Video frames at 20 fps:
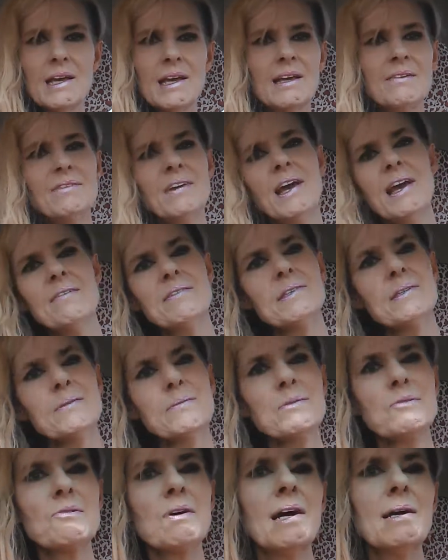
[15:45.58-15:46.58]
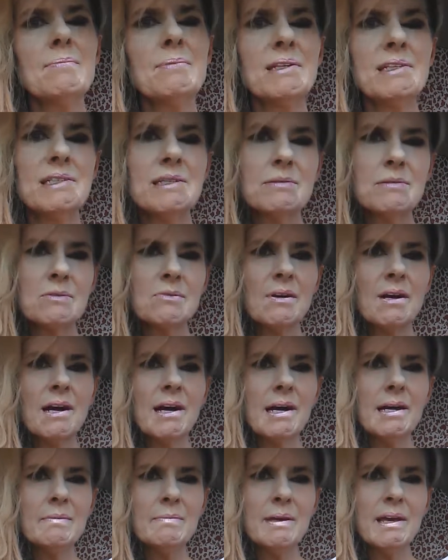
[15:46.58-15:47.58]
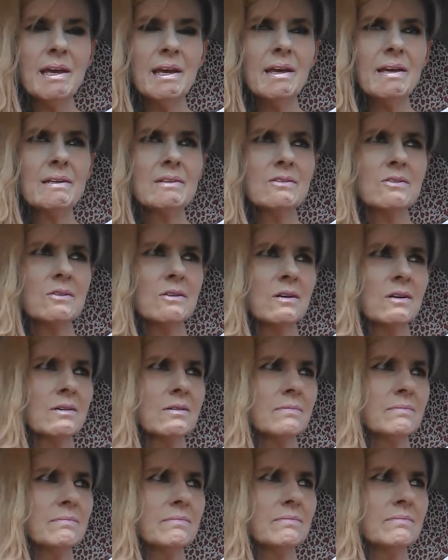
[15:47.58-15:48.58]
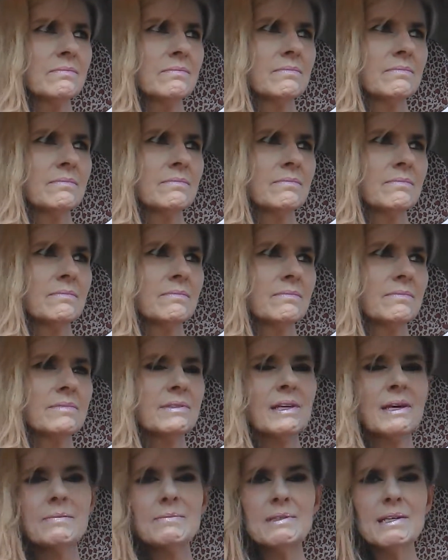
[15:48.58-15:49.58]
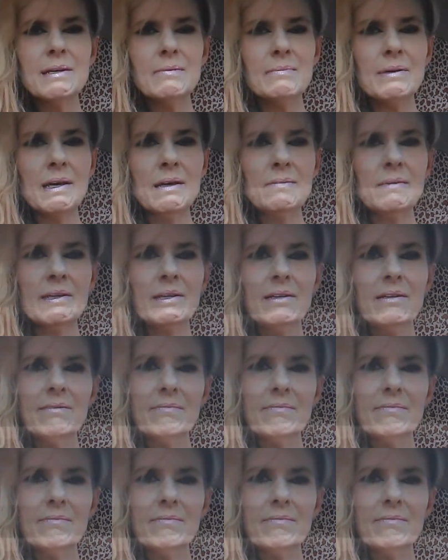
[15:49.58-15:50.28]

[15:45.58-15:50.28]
if you haven't subscribed, please subscribe, and thumbs up maybe.